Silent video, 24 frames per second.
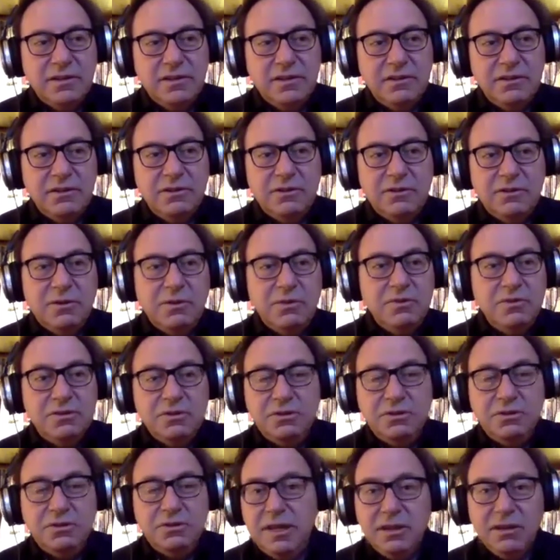your own
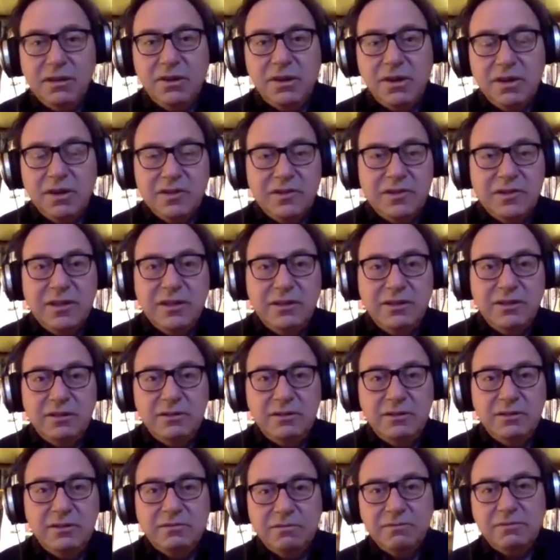Cree laws that
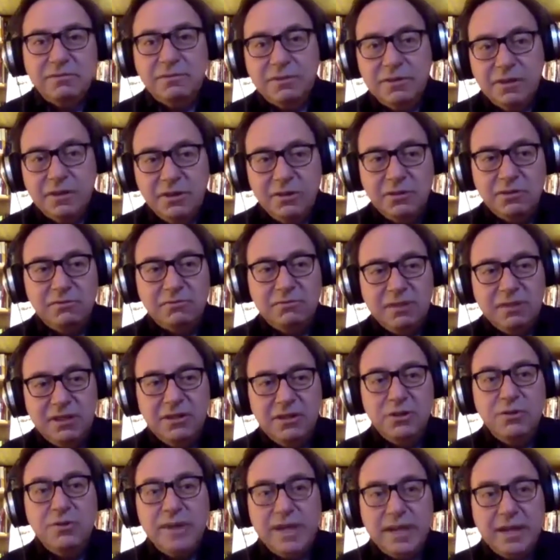you're
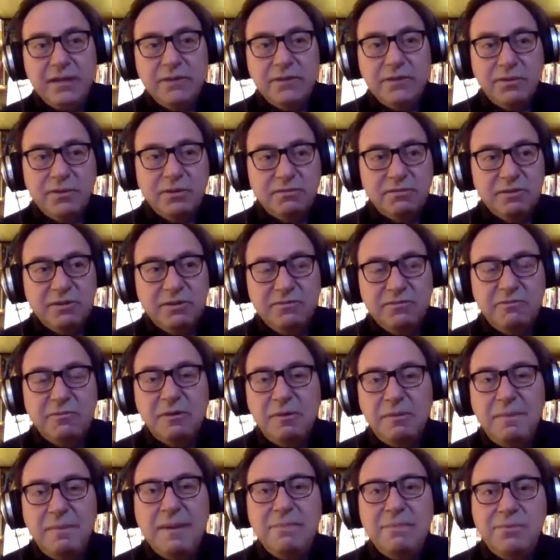renewing or
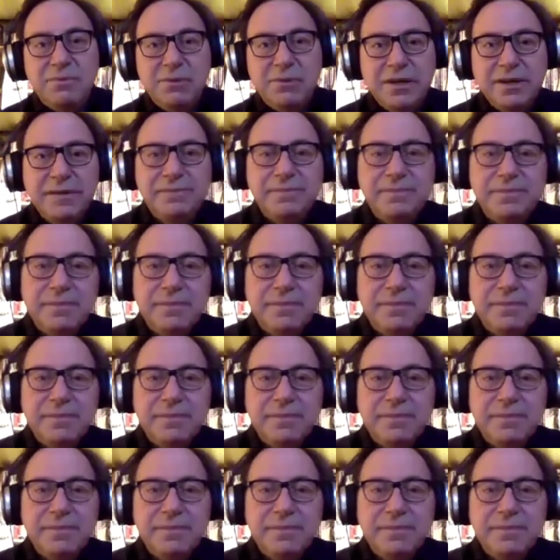remembering?